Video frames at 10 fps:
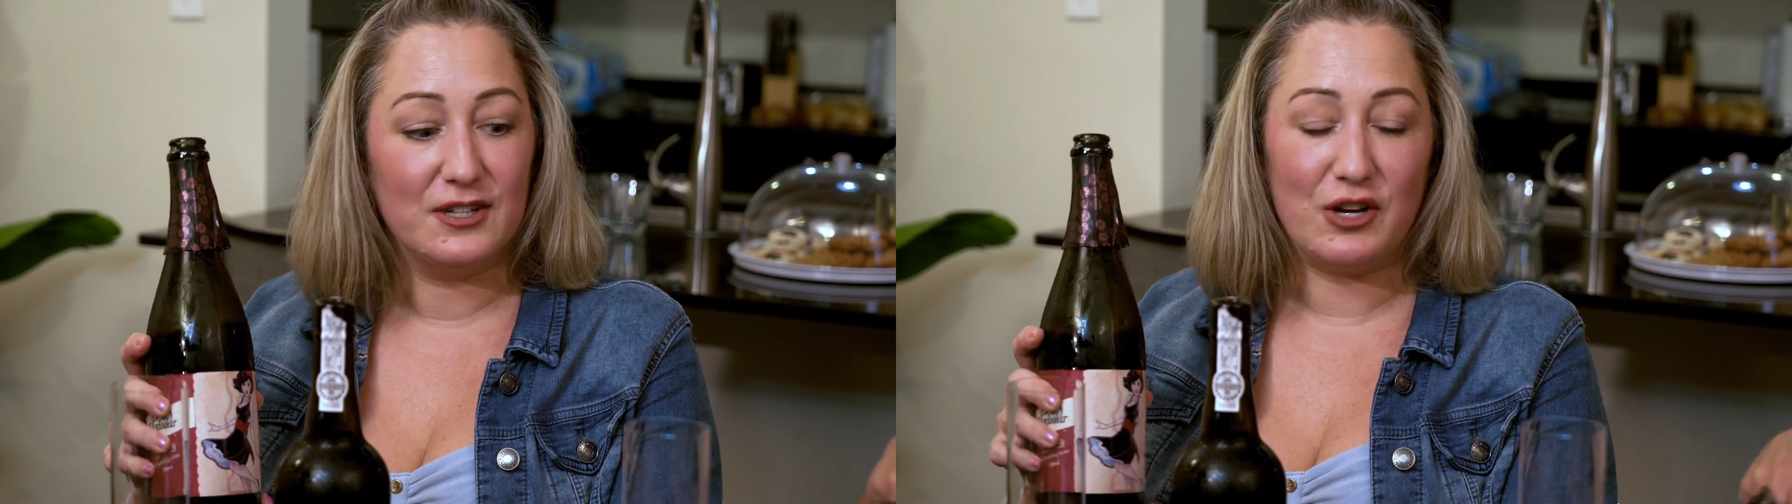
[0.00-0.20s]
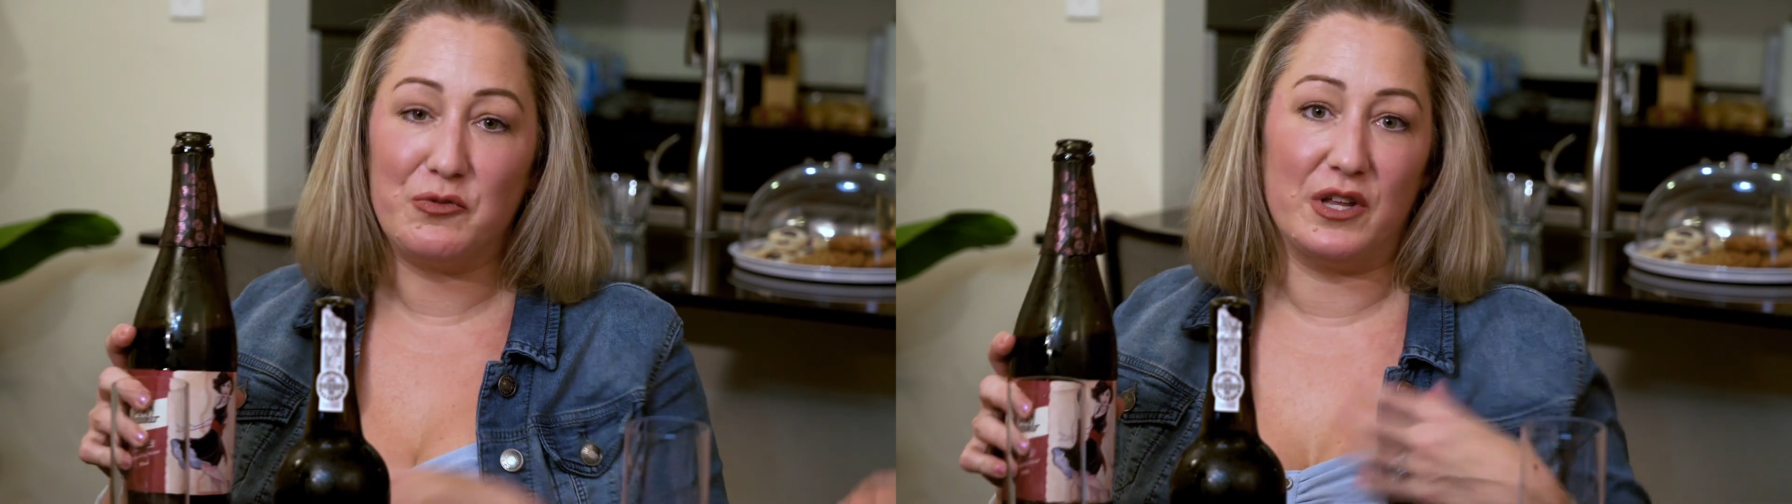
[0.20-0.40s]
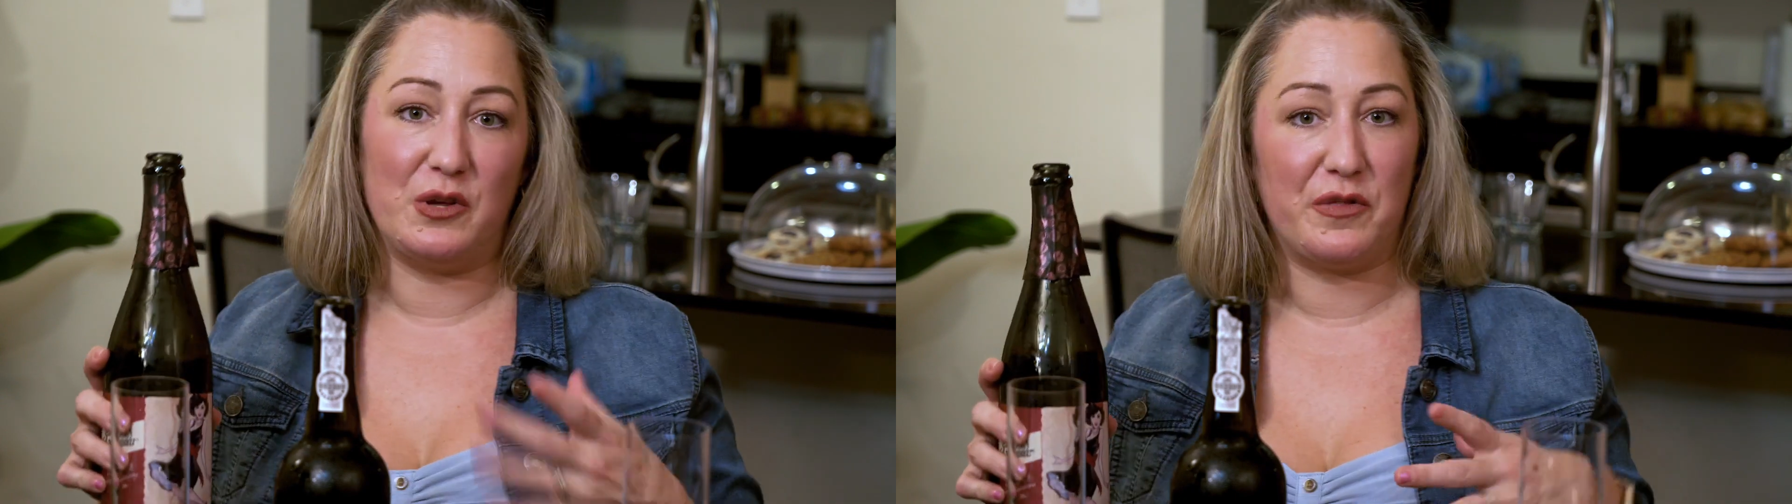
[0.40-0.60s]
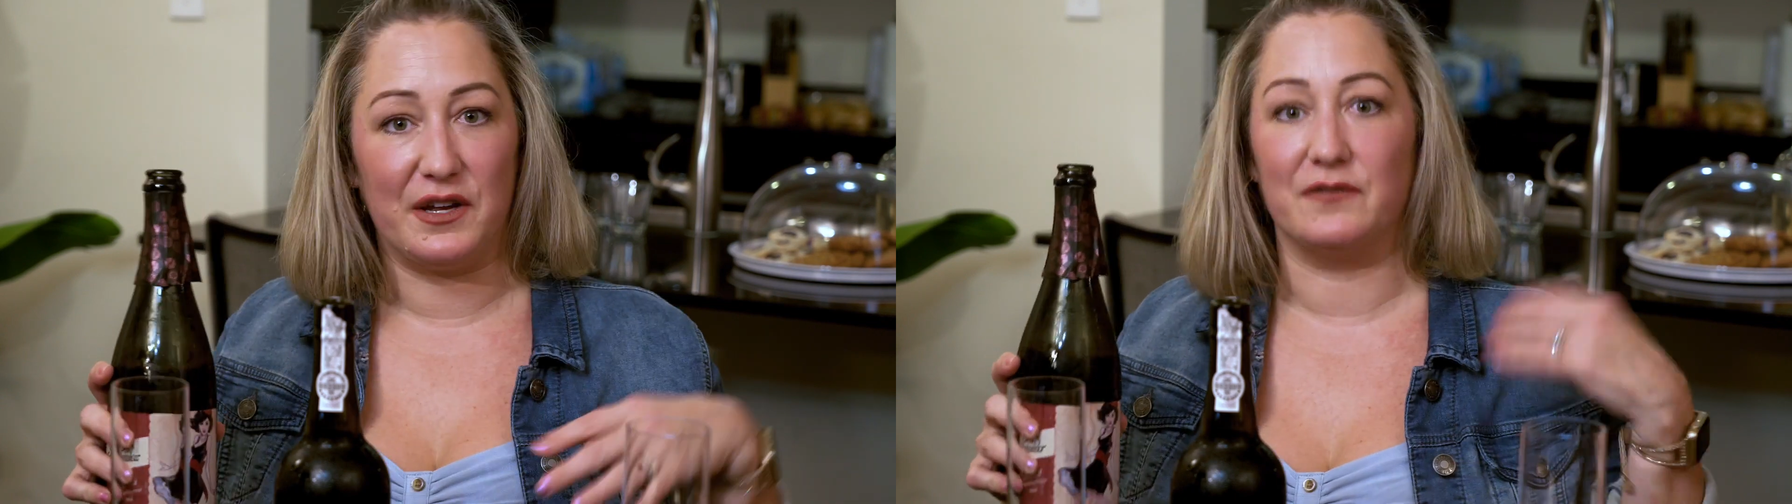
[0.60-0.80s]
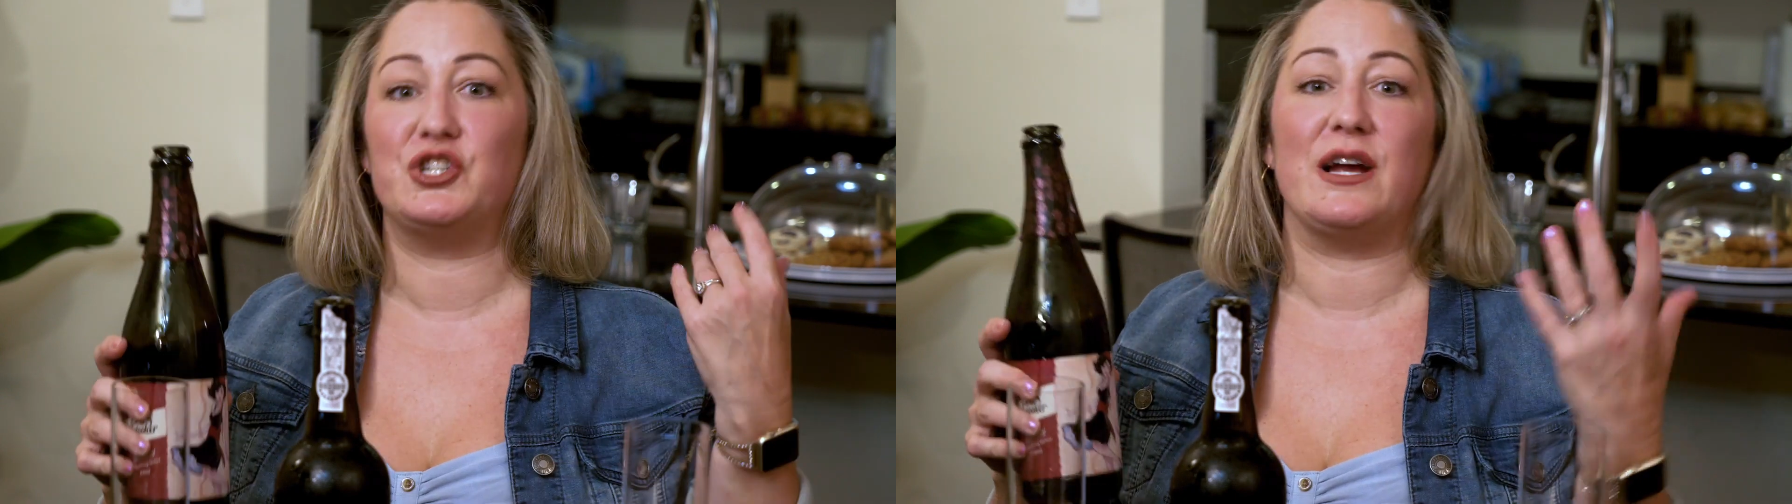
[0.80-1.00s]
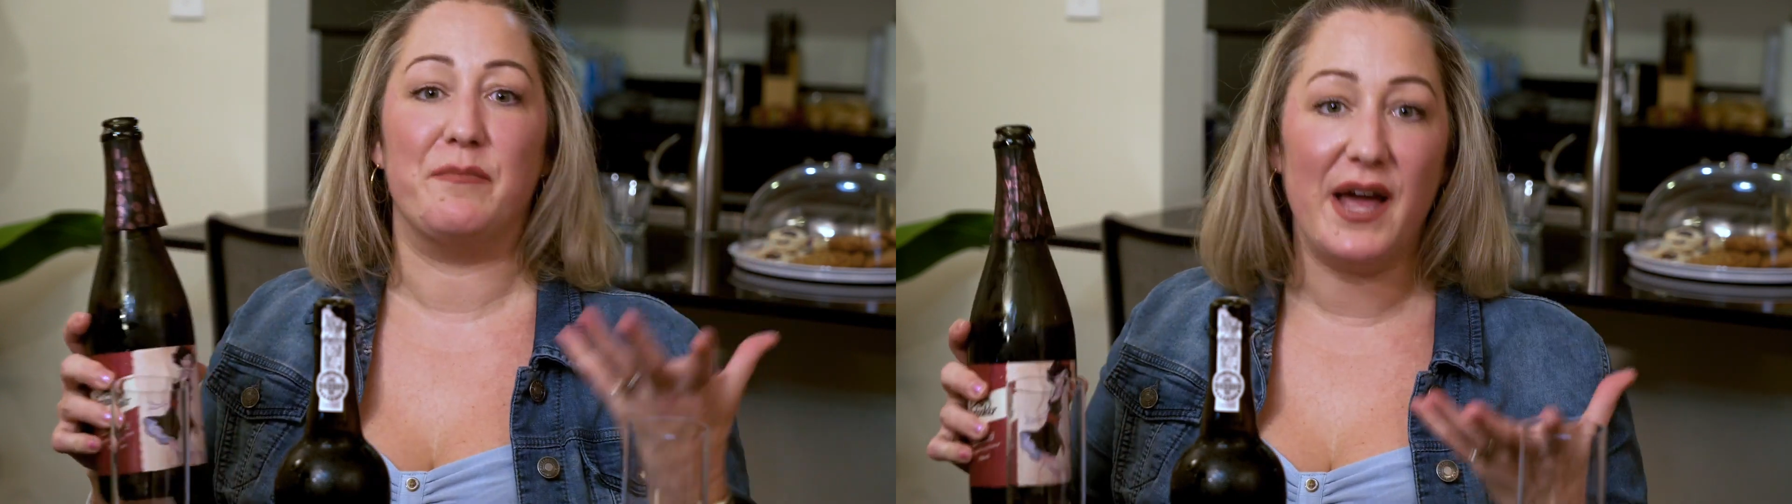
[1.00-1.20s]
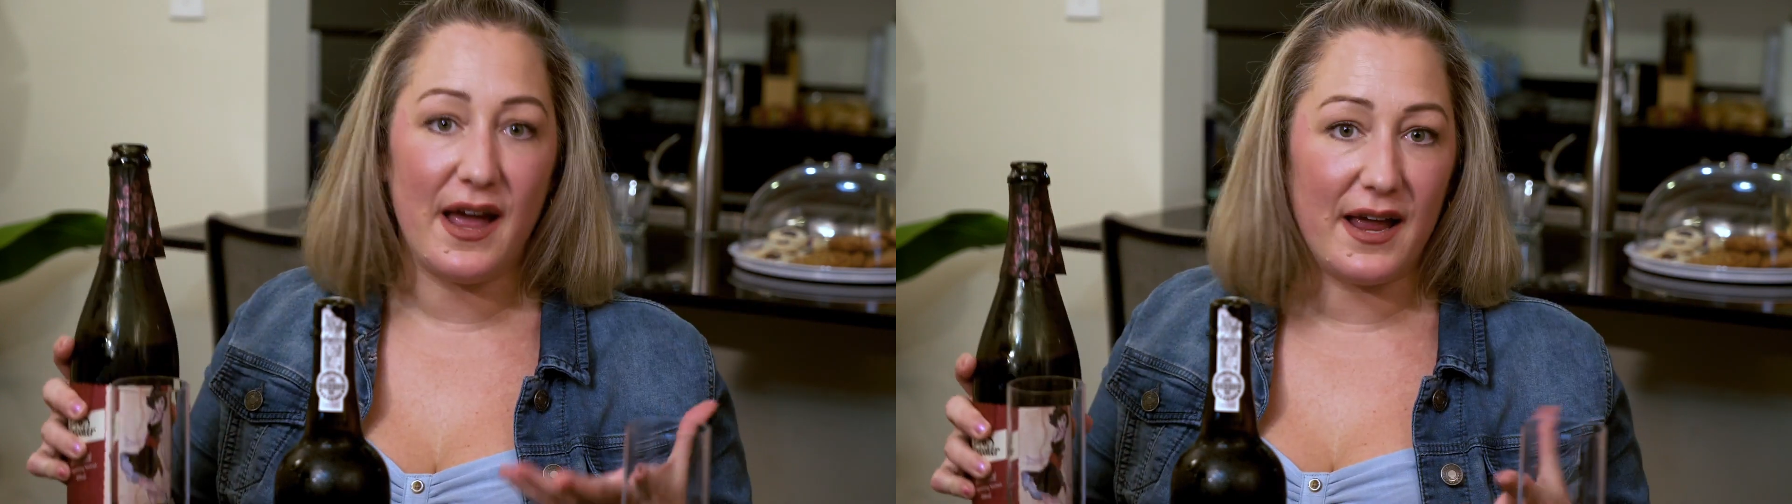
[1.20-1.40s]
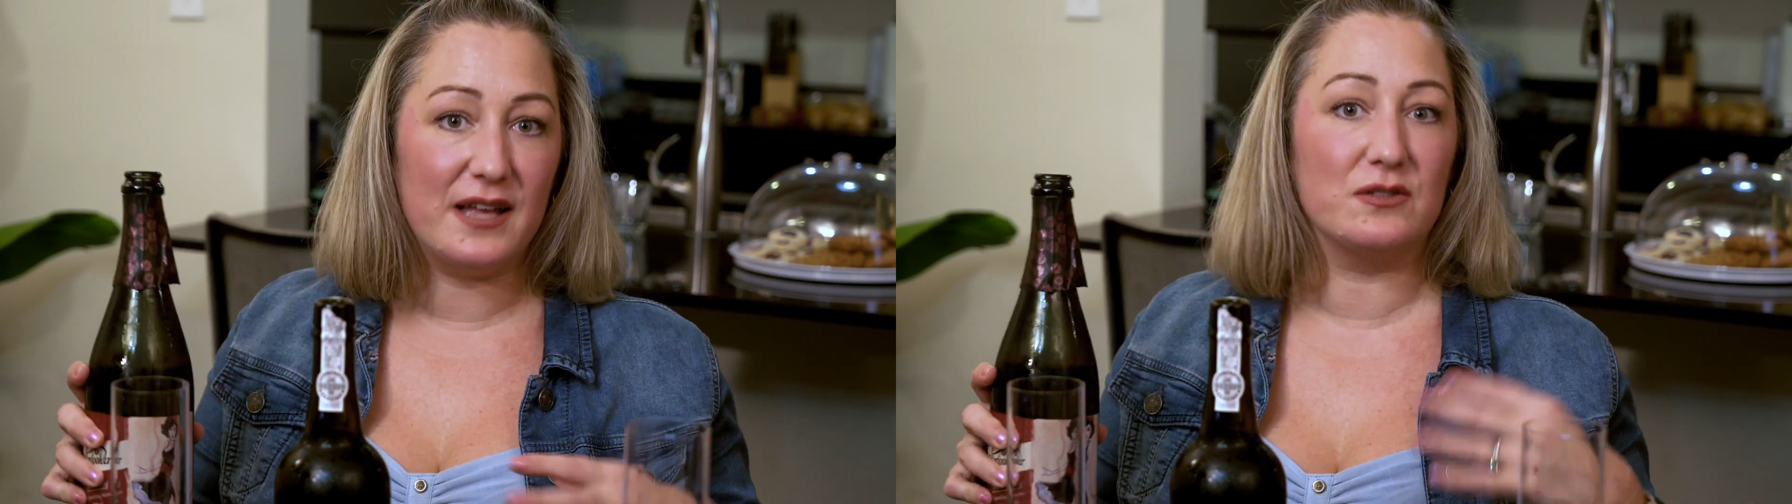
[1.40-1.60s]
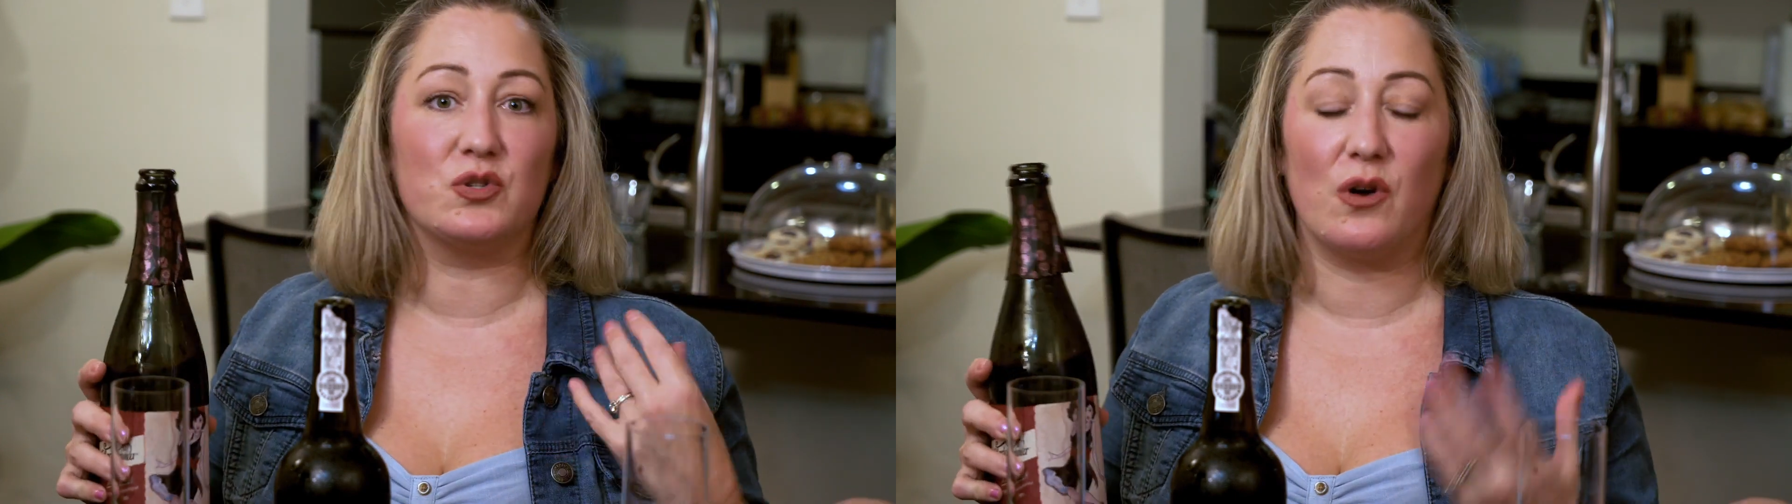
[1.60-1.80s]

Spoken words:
Generally, you think of champagnes